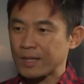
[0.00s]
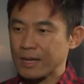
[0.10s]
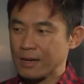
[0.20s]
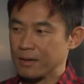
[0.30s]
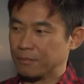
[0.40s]

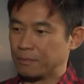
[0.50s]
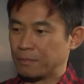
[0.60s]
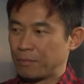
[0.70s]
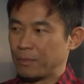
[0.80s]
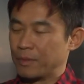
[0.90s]

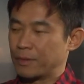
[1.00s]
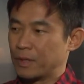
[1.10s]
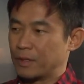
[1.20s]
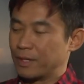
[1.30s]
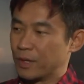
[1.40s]
some
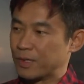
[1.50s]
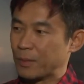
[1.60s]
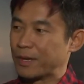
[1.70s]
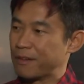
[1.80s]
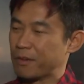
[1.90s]

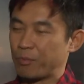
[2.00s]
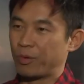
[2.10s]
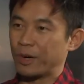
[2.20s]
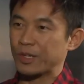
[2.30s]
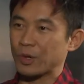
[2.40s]
kind of a
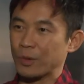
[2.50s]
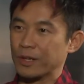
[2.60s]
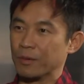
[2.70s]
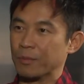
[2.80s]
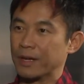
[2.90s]
pressure
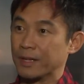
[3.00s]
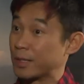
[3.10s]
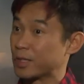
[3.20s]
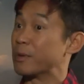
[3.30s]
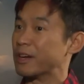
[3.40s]
when you're making
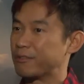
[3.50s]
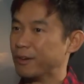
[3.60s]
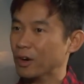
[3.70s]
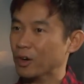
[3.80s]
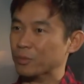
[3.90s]
such a big
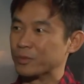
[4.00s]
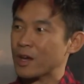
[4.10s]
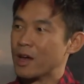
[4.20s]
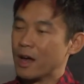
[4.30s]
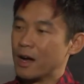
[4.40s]
films,
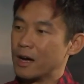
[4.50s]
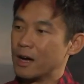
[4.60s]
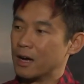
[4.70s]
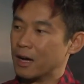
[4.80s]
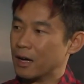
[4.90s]

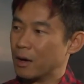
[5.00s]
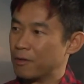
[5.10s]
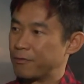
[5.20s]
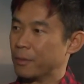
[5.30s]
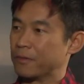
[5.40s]

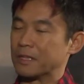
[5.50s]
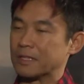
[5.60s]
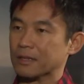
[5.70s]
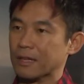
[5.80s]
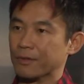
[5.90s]
a film of
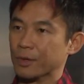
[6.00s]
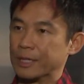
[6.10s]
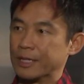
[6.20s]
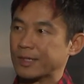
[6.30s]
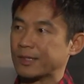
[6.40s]
this level
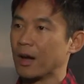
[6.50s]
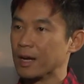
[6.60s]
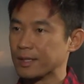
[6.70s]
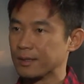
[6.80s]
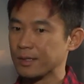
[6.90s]
and this
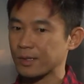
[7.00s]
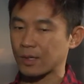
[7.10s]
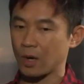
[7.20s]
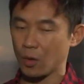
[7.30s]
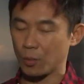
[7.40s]
size and this
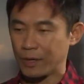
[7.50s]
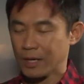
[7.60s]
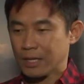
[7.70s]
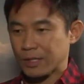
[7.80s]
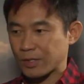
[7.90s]
scope.
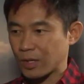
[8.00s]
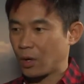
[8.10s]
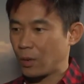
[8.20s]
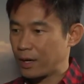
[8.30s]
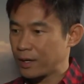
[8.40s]

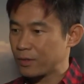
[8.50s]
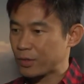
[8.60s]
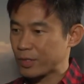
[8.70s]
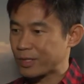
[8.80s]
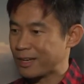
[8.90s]
So
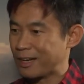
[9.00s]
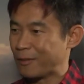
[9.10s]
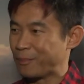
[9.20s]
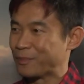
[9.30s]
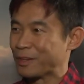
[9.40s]
just
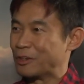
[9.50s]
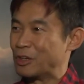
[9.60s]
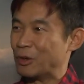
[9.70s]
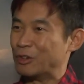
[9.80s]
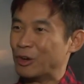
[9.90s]

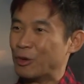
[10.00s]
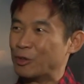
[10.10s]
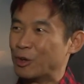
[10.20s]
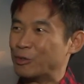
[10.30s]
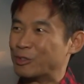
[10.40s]

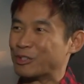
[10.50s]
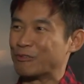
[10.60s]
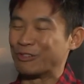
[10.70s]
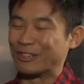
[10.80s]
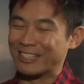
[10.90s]
no
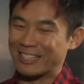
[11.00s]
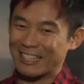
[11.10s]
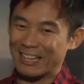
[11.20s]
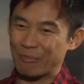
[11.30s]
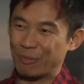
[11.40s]
different
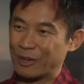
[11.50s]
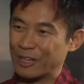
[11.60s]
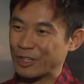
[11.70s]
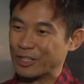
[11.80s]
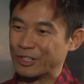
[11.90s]
kind of
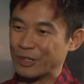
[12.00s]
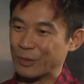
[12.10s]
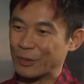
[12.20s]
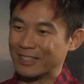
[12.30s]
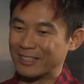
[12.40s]
pressure to
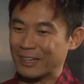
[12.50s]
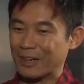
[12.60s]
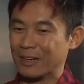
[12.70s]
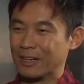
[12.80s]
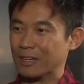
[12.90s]
what
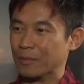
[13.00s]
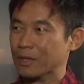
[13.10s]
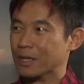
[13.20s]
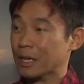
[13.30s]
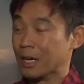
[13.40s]

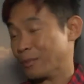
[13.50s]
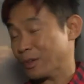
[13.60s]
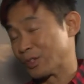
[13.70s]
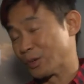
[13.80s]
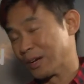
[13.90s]
I'm
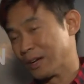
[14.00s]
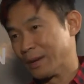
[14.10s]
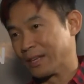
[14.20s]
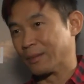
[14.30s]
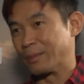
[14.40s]
used to when I
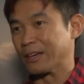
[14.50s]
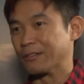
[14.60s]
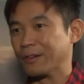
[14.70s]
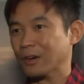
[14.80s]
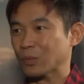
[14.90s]
make the
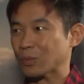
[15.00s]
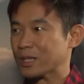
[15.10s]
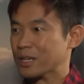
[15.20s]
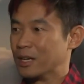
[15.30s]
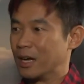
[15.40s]
bigger
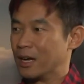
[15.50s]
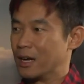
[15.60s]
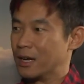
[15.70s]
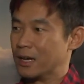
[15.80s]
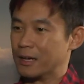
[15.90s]
films.
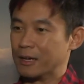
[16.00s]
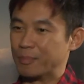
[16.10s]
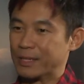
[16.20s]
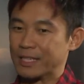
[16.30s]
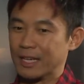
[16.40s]

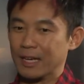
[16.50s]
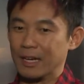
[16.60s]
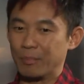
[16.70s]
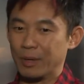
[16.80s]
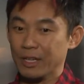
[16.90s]
But
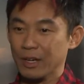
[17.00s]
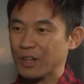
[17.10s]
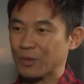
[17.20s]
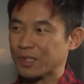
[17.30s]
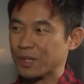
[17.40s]

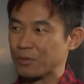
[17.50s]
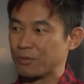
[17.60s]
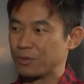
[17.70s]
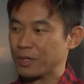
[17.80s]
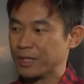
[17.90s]
it was a
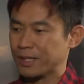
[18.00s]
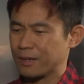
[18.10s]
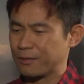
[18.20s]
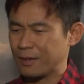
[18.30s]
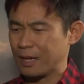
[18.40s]
really
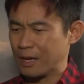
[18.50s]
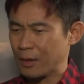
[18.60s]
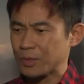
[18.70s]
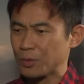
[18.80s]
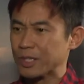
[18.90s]

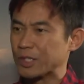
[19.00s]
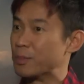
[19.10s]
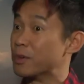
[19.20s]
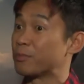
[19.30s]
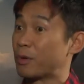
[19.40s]
it was a really
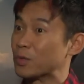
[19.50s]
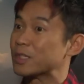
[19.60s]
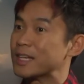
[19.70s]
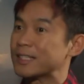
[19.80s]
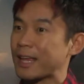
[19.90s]
smooth
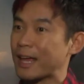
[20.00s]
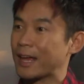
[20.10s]
process,